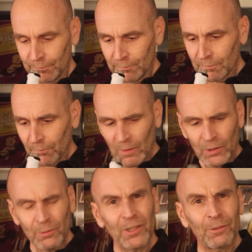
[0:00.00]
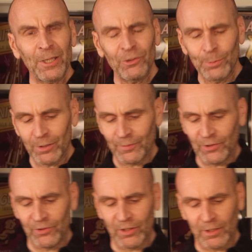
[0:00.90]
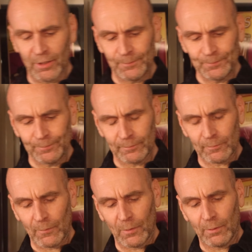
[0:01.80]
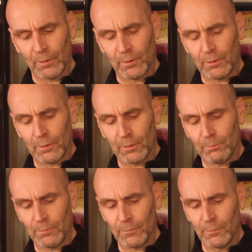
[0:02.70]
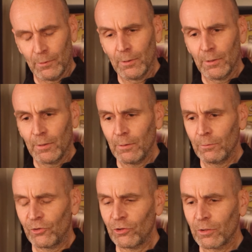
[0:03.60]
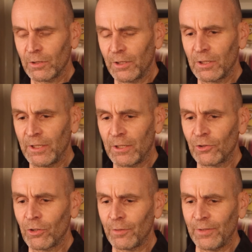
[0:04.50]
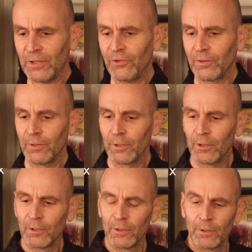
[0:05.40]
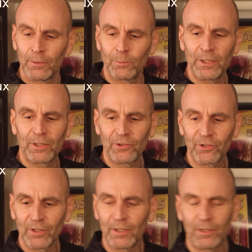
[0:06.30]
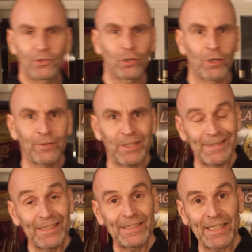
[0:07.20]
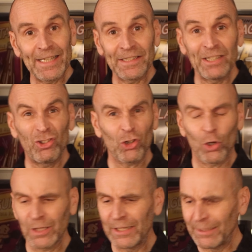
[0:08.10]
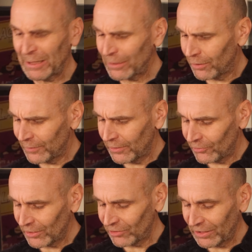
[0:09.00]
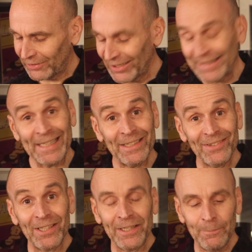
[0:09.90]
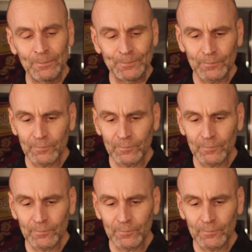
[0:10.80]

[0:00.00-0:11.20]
What that reminds me of is the little chocolate Eclair toffees, where it's toffee and then you get that nice chocolate in the middle of it. It's actually nice. And then it's cream.